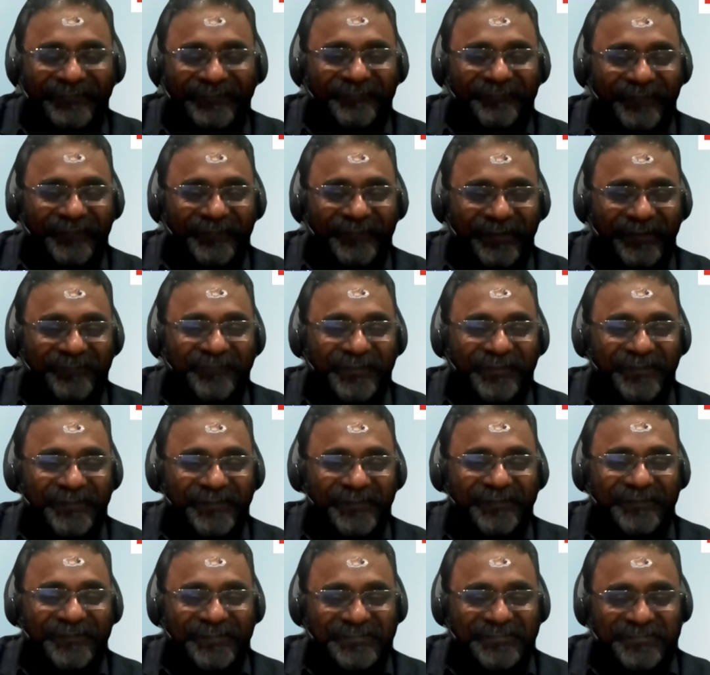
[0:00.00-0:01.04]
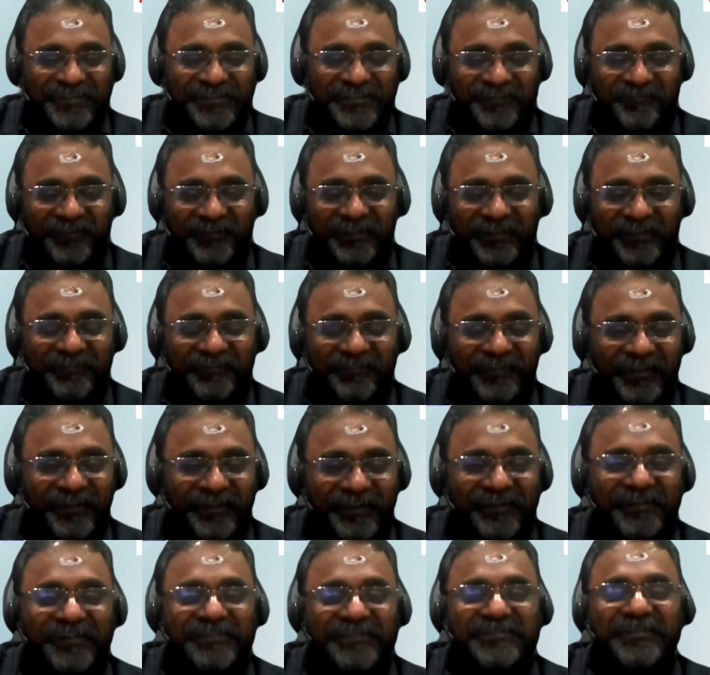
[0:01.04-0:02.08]
Very, very interesting. Very,
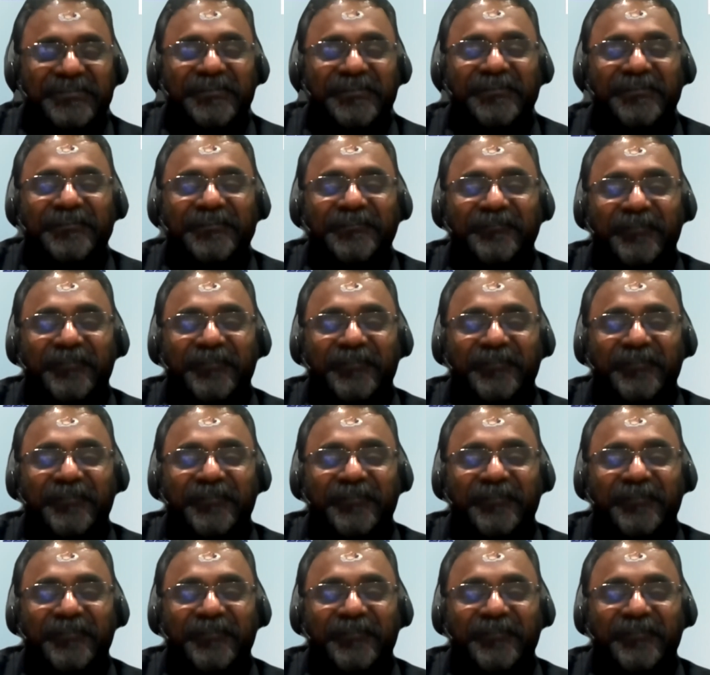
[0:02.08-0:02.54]
very interesting.